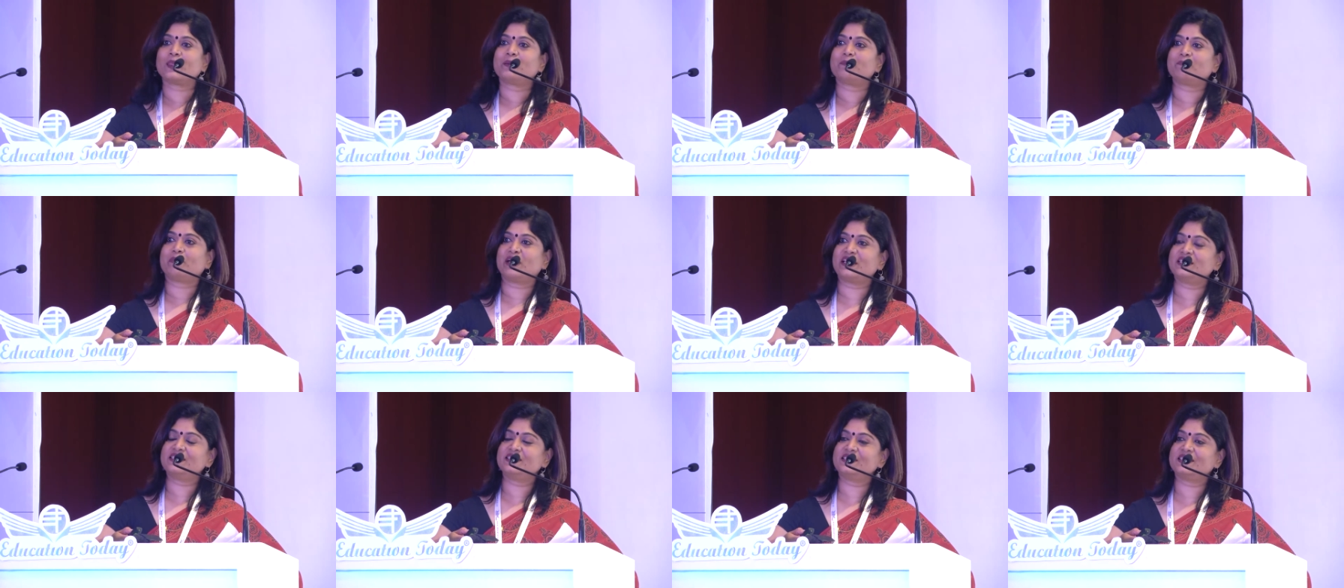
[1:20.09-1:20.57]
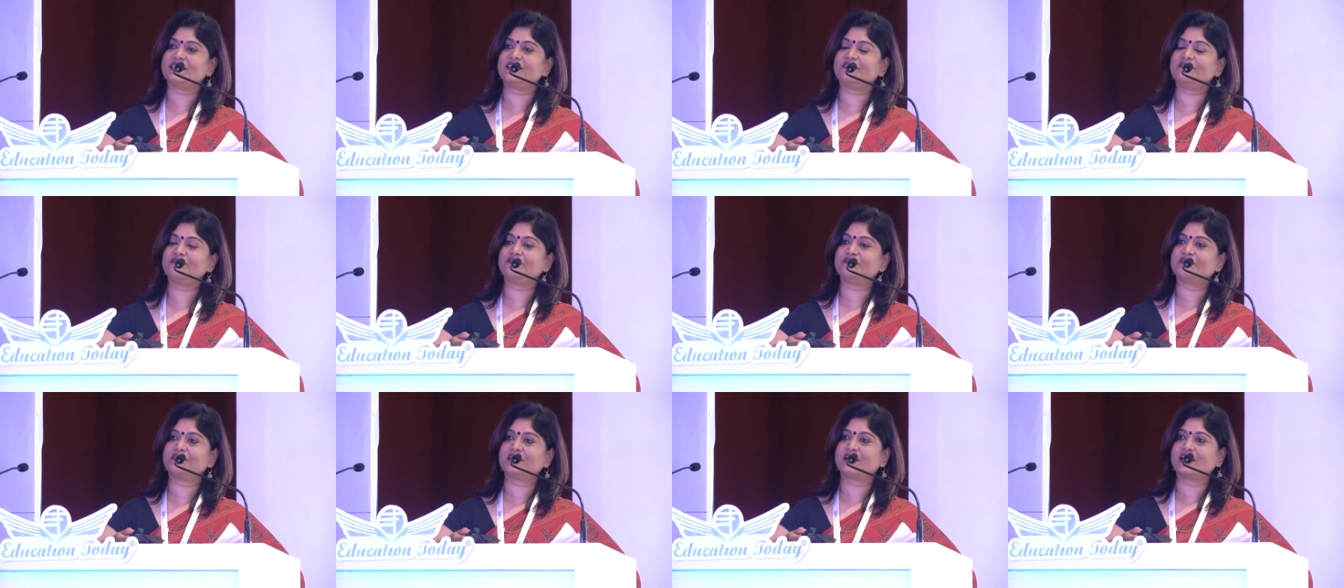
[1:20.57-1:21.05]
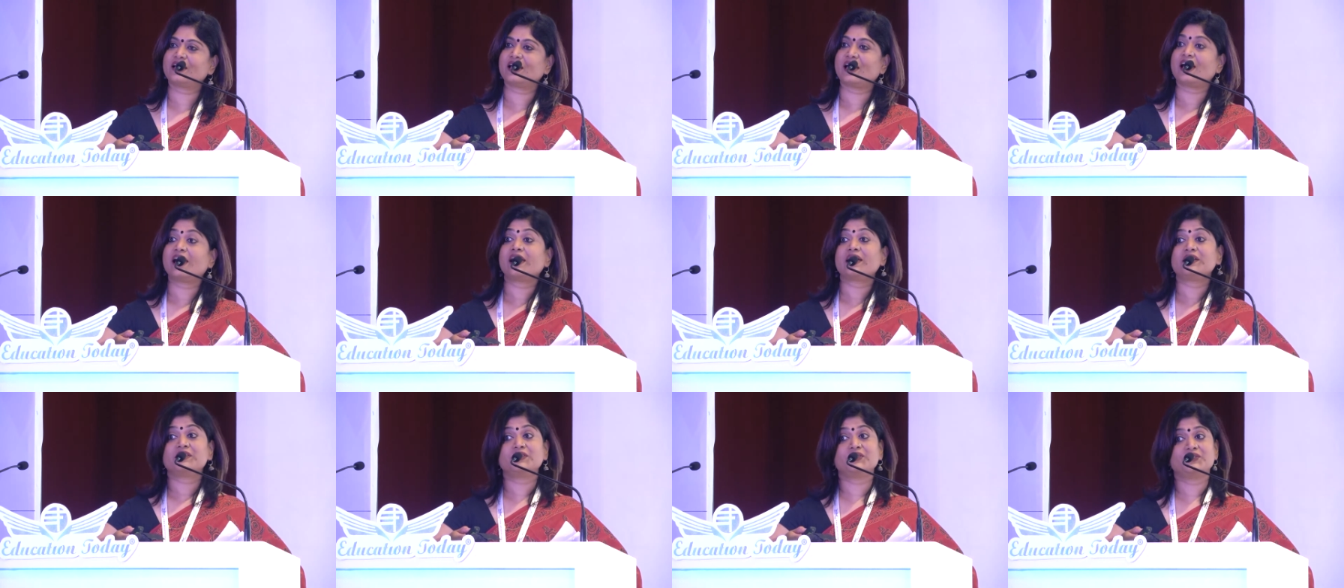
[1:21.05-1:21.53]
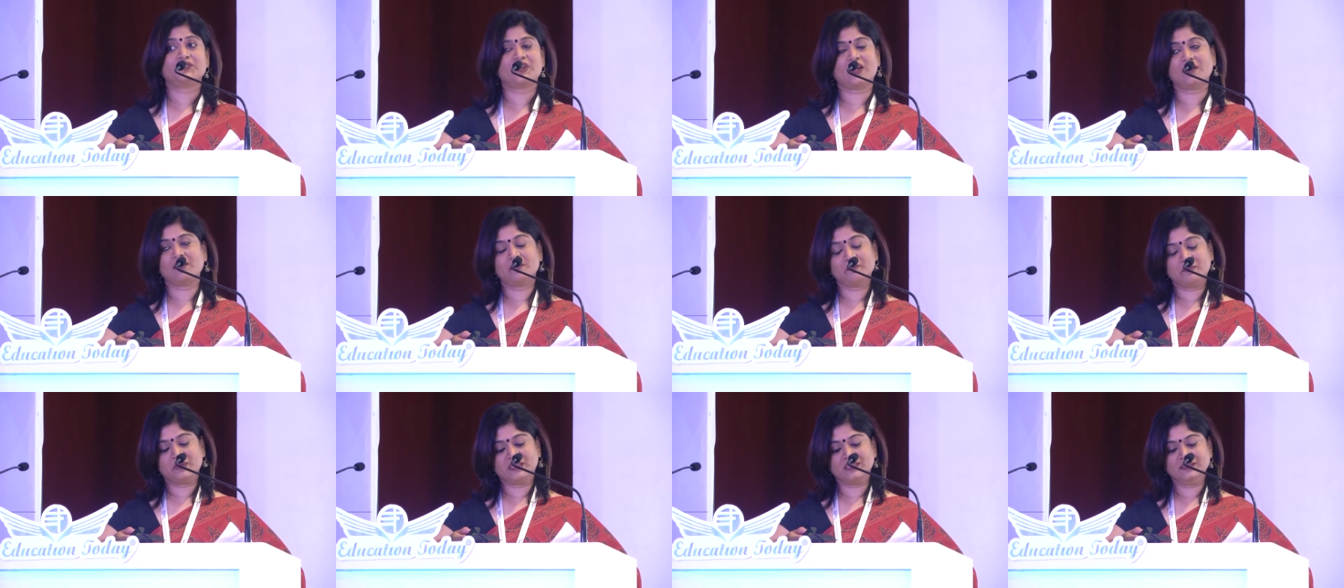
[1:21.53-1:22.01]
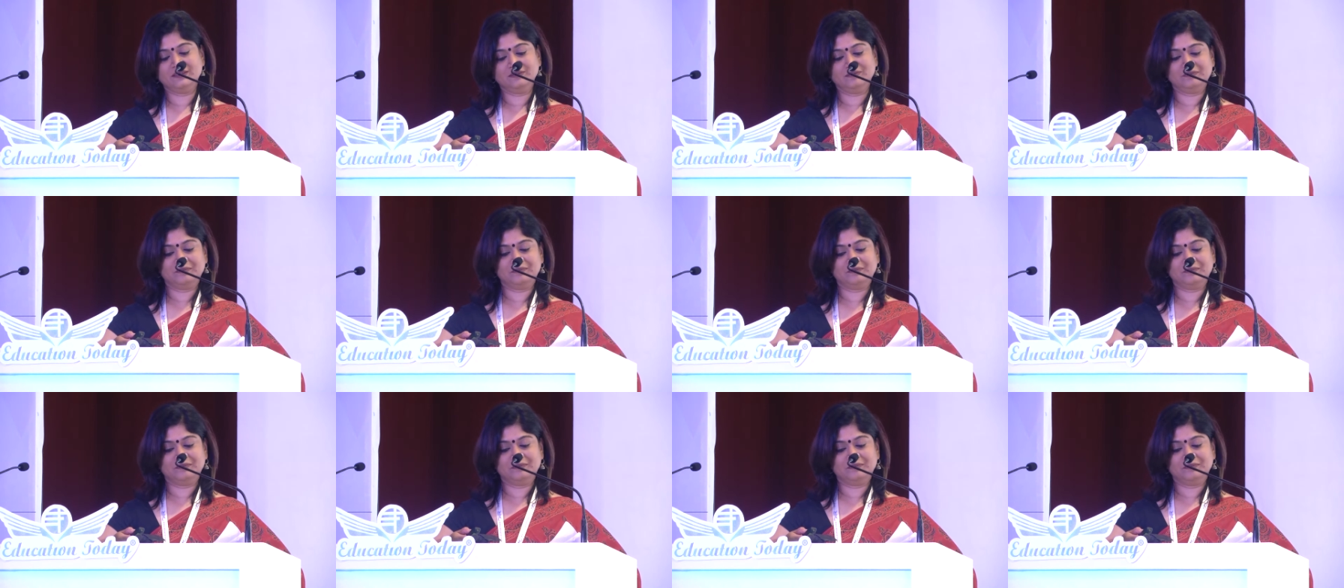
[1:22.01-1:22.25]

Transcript: Myself, Saramma,